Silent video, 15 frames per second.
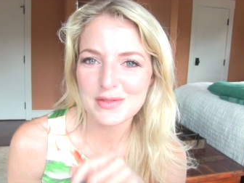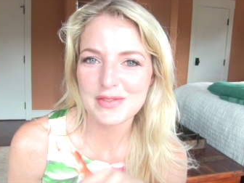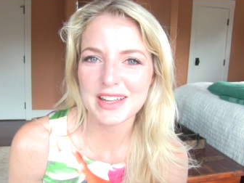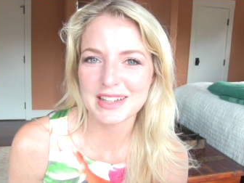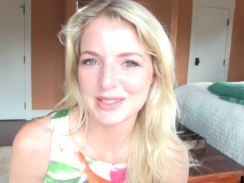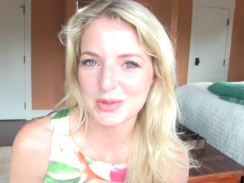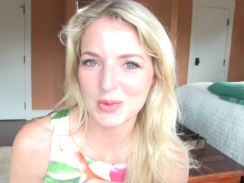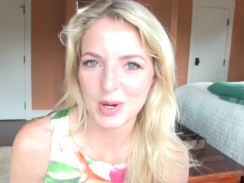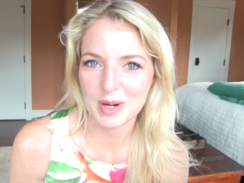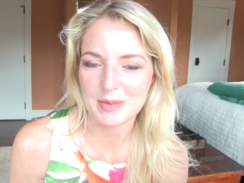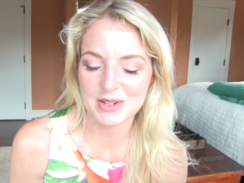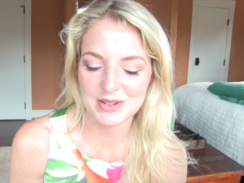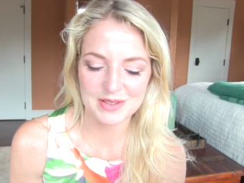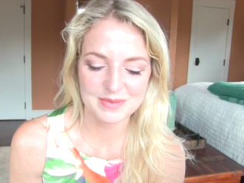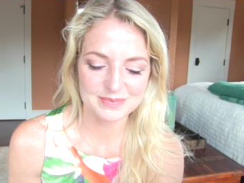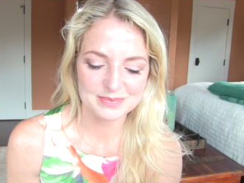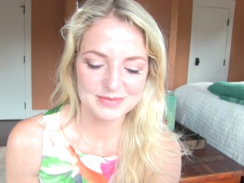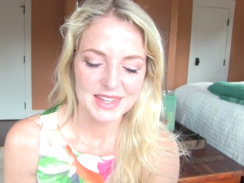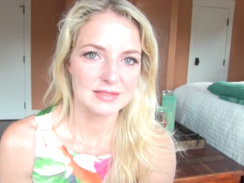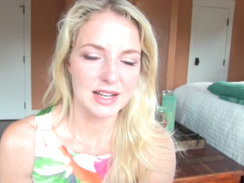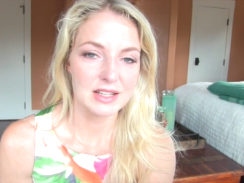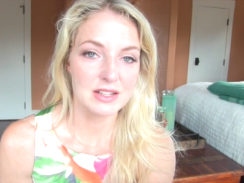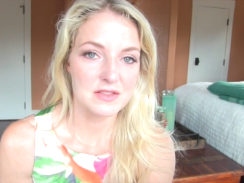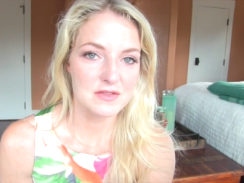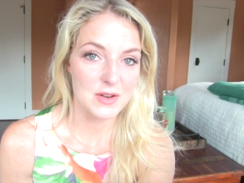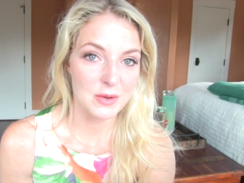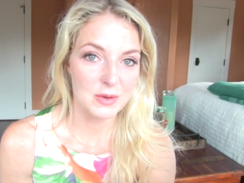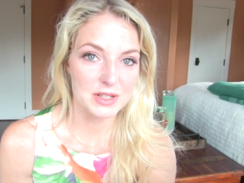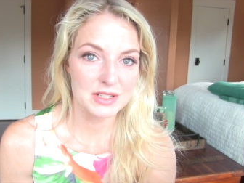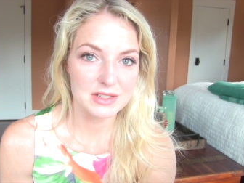if that's normal. I look
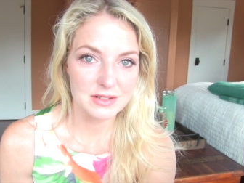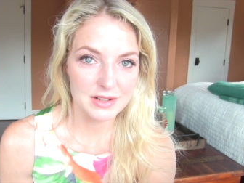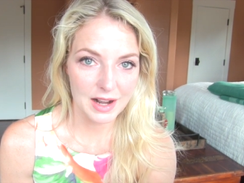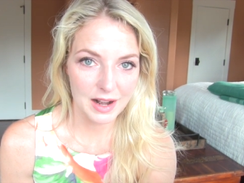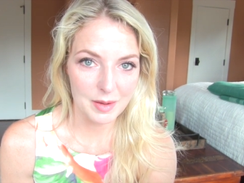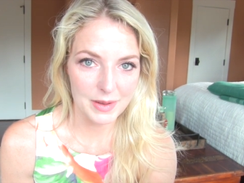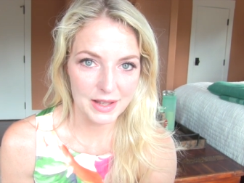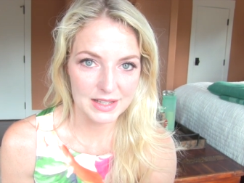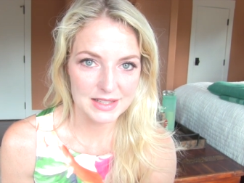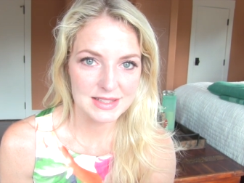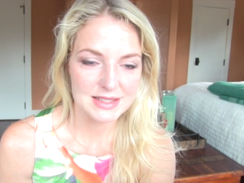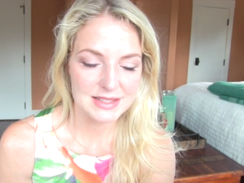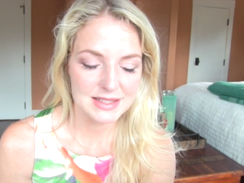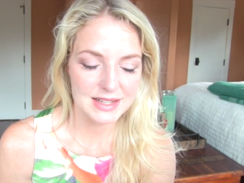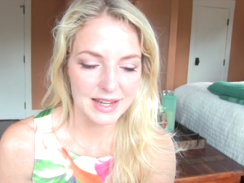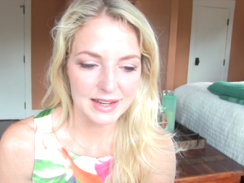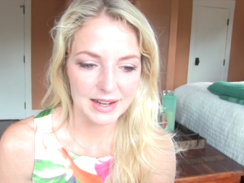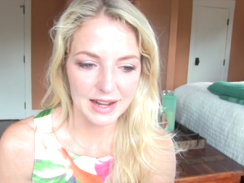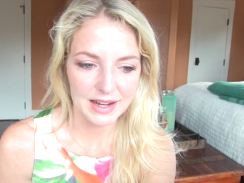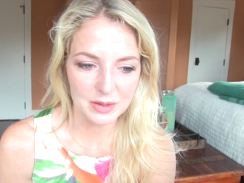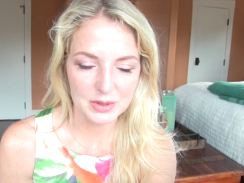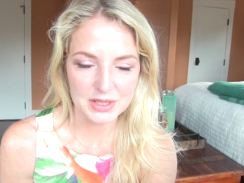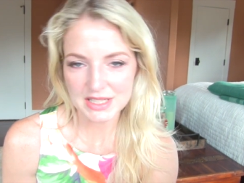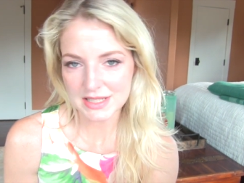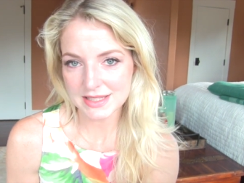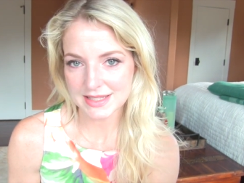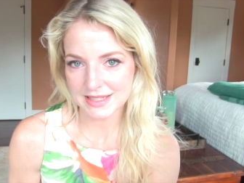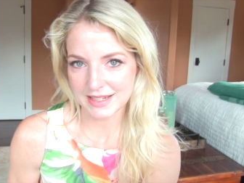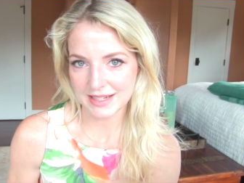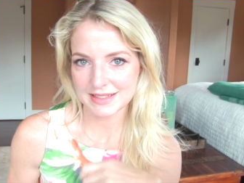forward to your comments and I
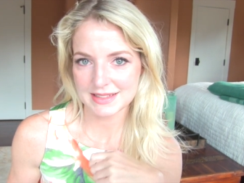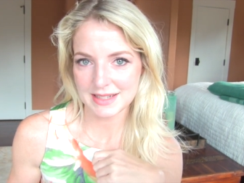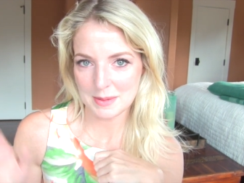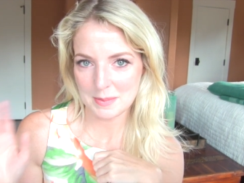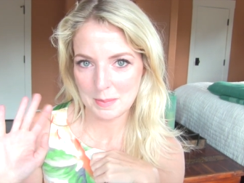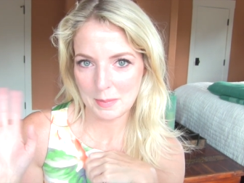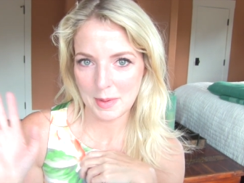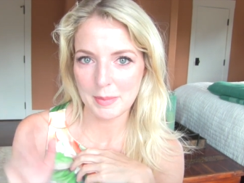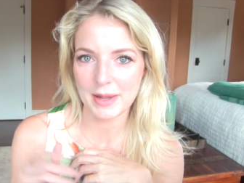will see you next time.